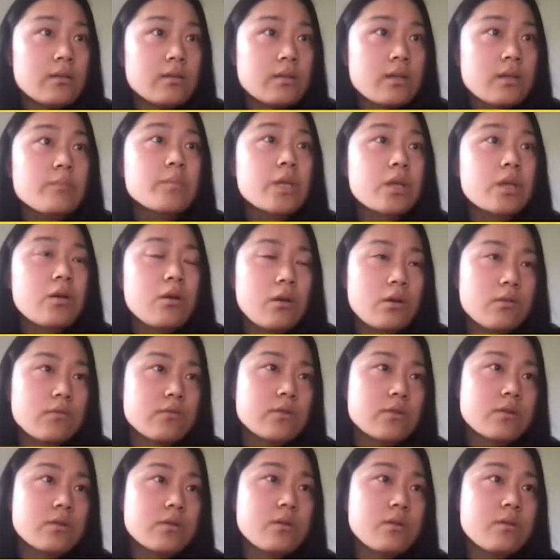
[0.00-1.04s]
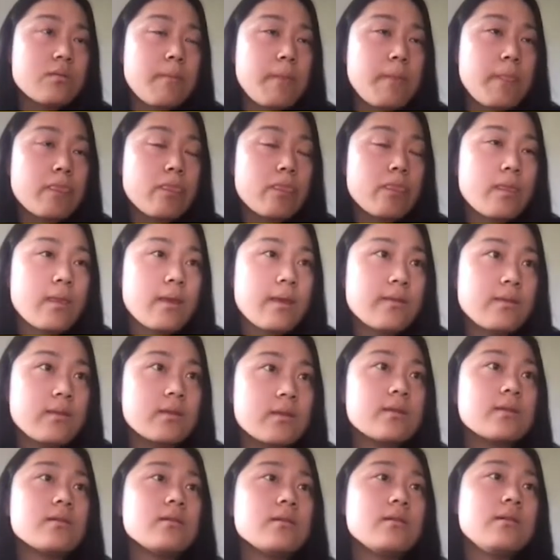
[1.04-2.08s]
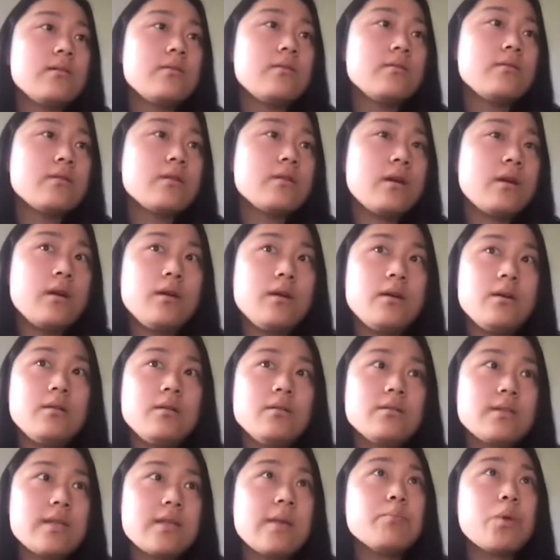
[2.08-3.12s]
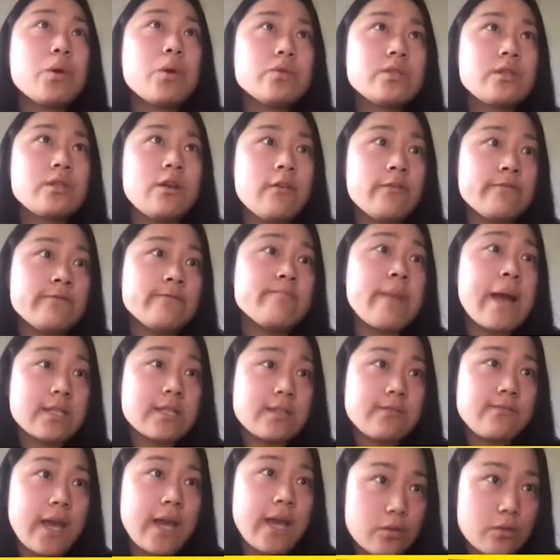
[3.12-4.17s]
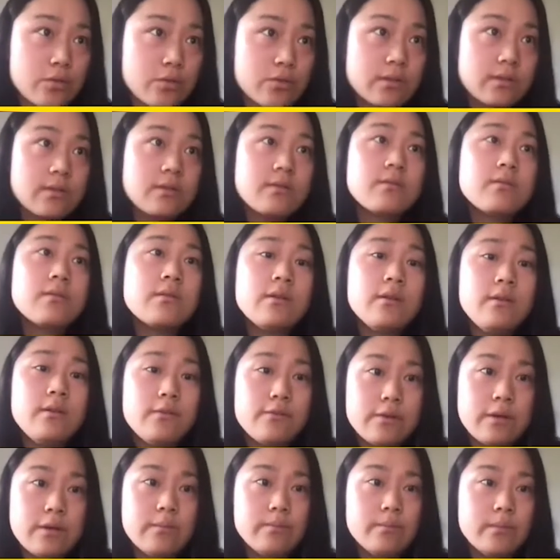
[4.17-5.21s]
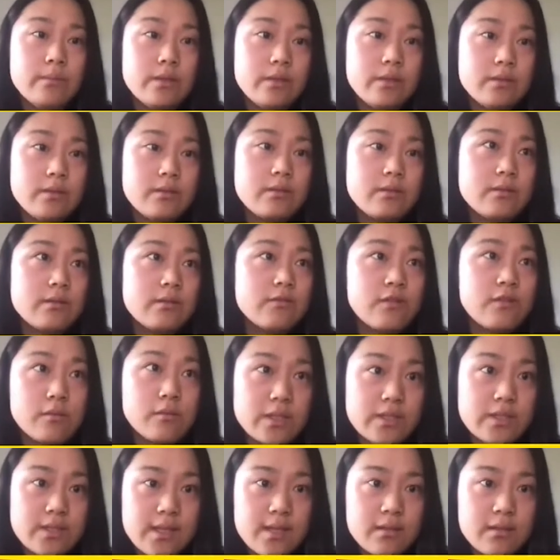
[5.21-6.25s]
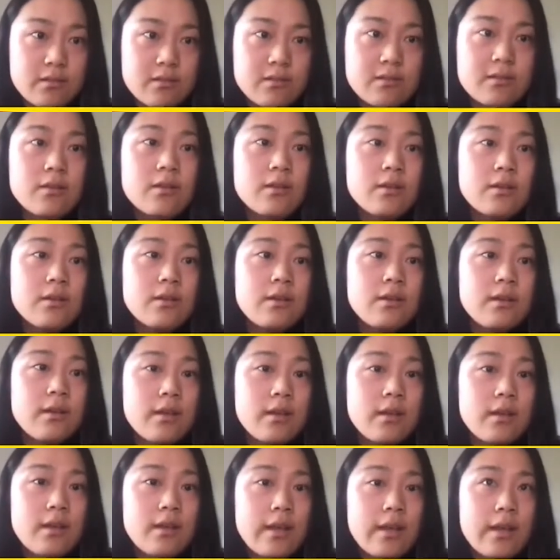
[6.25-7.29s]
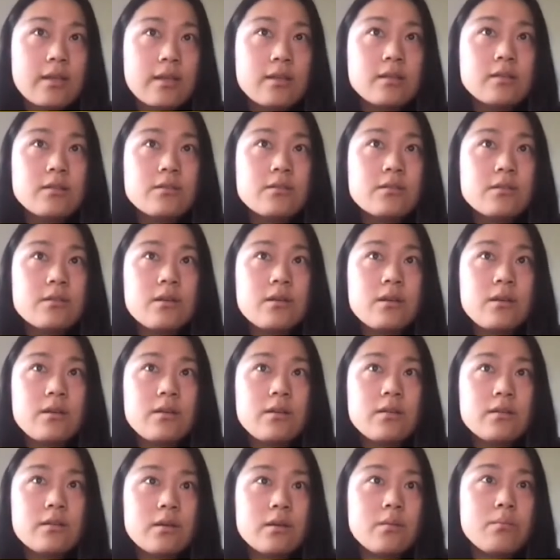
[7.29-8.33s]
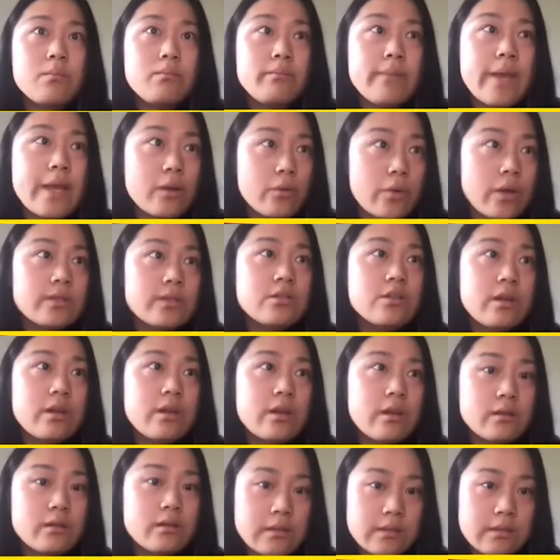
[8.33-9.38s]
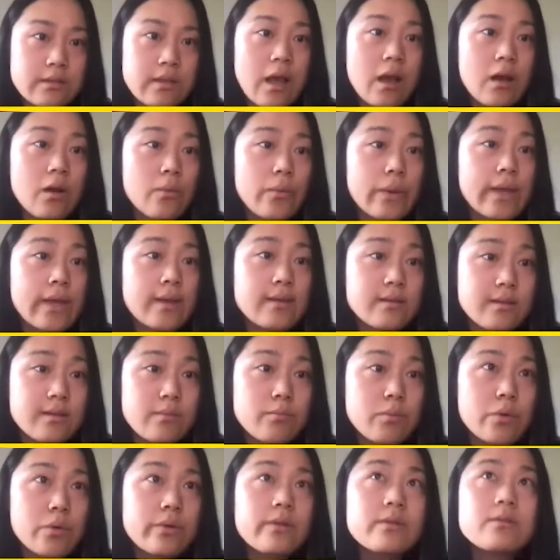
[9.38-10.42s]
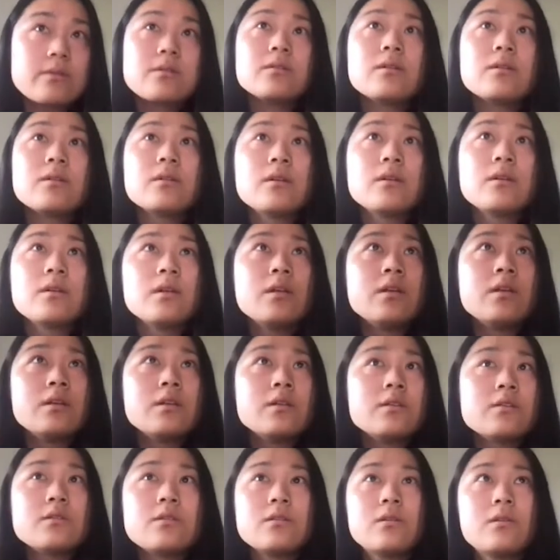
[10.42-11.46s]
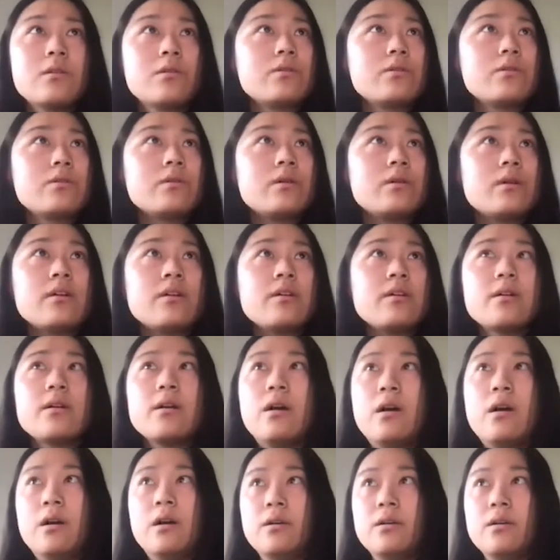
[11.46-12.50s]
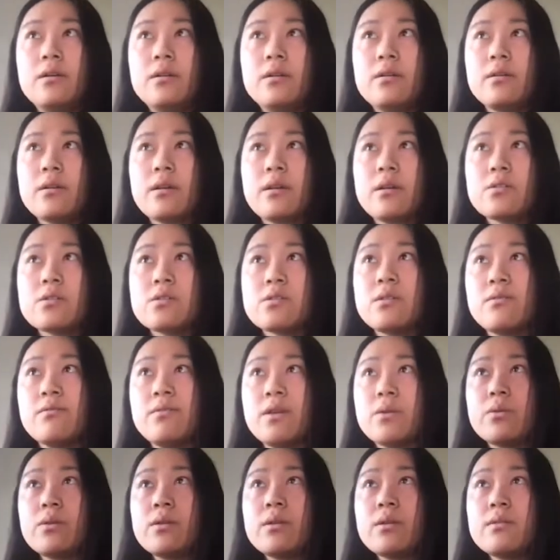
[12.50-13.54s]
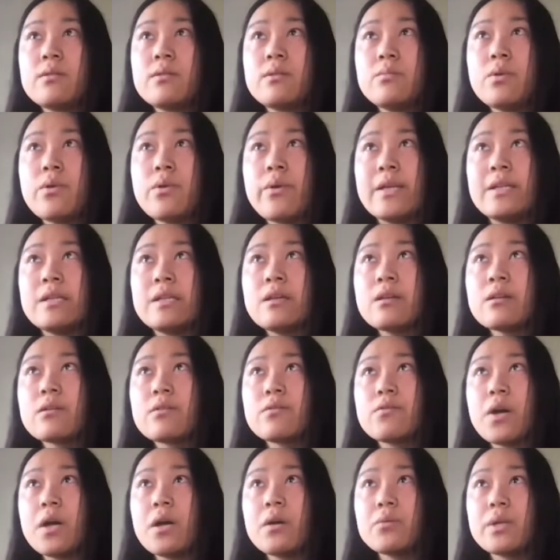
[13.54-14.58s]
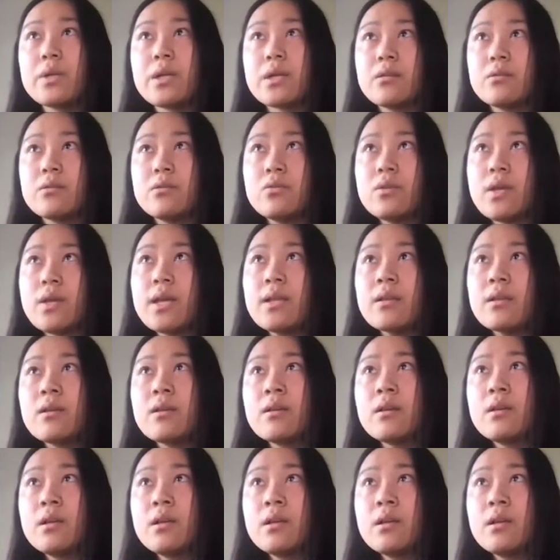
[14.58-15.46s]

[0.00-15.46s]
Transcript: summing over the samples of max values from a set. And the main question here is how we can sample it. So here's a very simple idea of how we can do that.